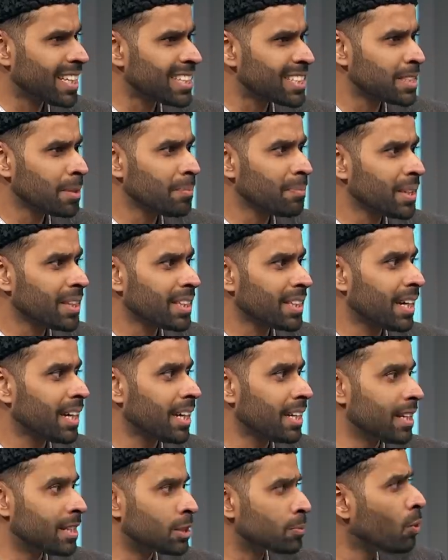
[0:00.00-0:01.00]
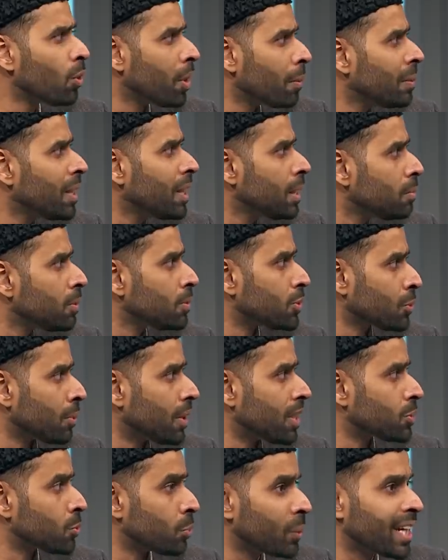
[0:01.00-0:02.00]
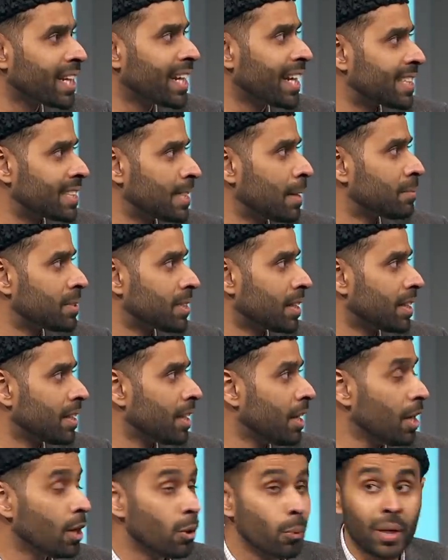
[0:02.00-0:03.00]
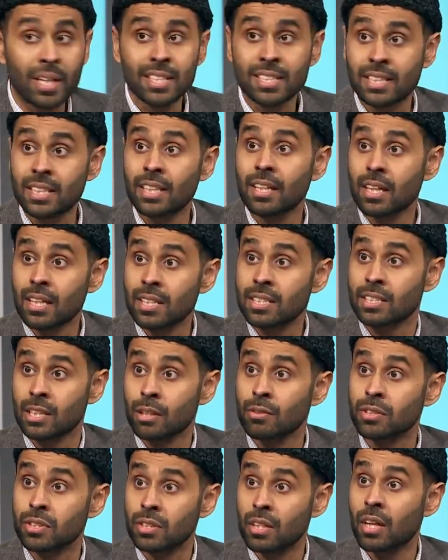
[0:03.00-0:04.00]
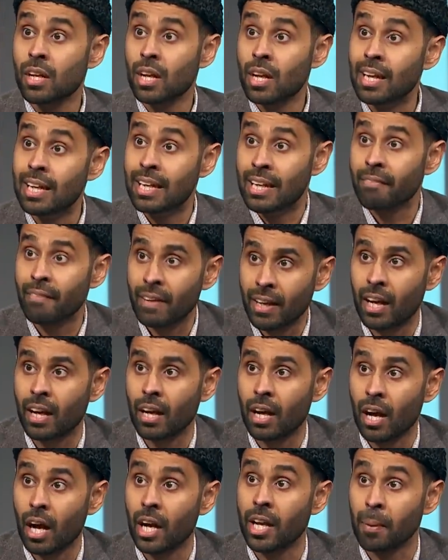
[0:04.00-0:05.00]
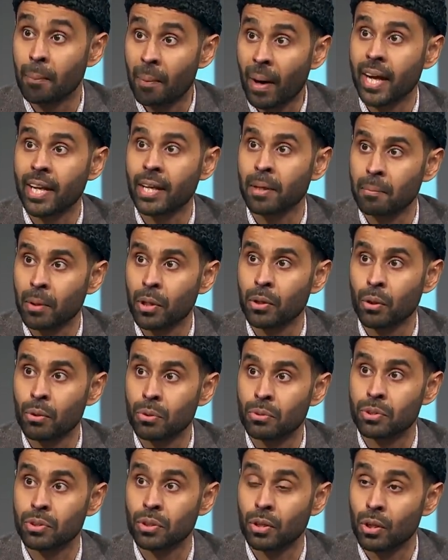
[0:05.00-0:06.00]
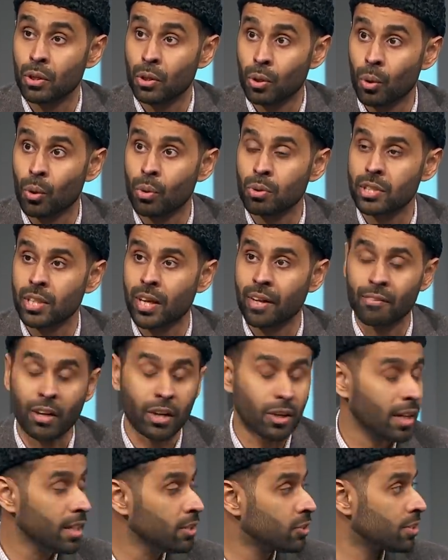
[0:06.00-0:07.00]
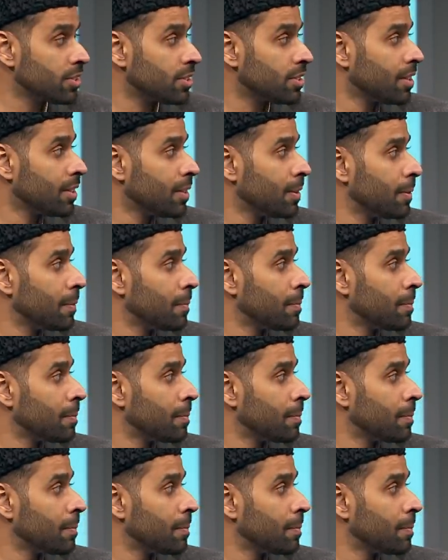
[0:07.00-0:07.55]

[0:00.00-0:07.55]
that's something that is more amenable yeah, to us. Exactly. We can accept it. We can see ourselves living and abiding by those laws and, and regulations. And it's not an